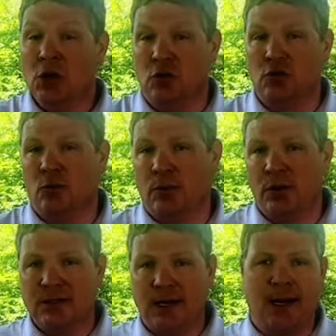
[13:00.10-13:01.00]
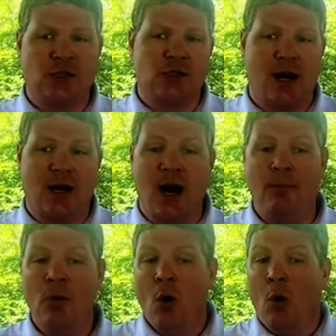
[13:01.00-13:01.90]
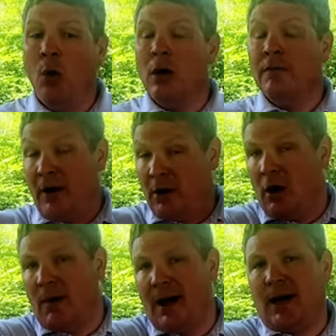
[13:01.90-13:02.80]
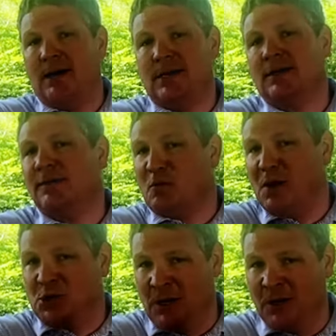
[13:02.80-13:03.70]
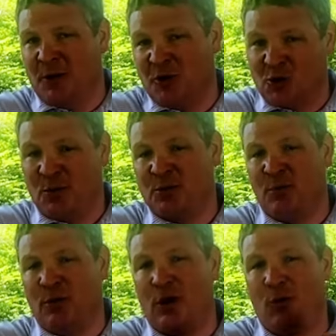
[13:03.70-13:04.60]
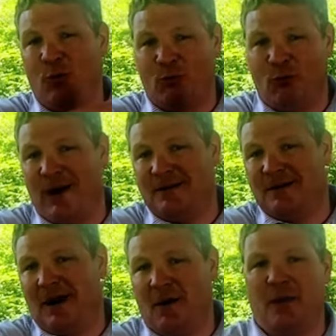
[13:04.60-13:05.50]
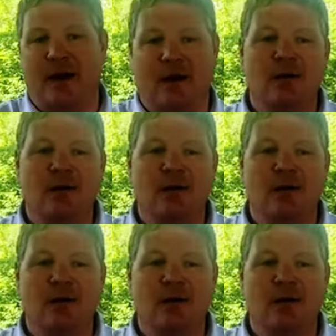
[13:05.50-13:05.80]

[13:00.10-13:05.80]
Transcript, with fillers: YouTubeRealEstateAgent.com or find all my contact information in the description below right down there.